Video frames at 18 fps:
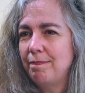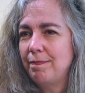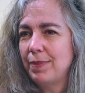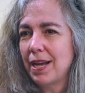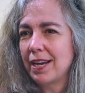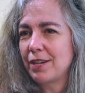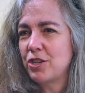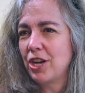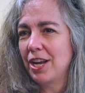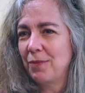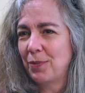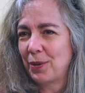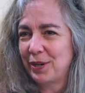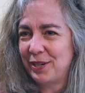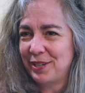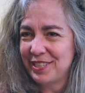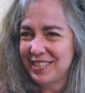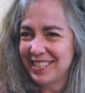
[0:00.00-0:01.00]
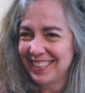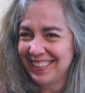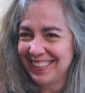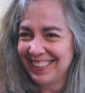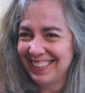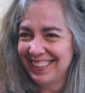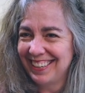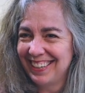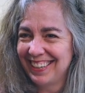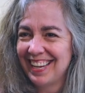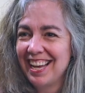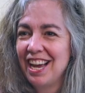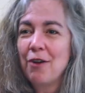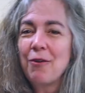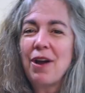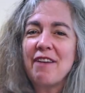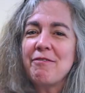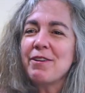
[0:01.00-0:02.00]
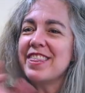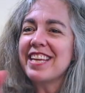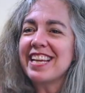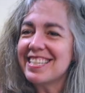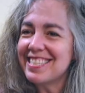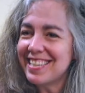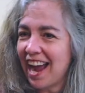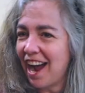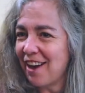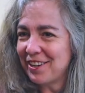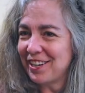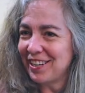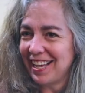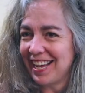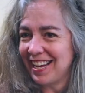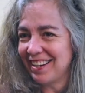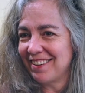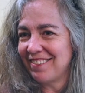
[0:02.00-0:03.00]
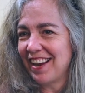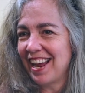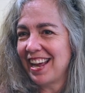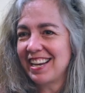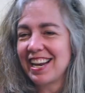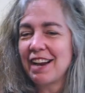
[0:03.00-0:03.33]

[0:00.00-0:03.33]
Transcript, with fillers: blockchain world where everything is calculated, right?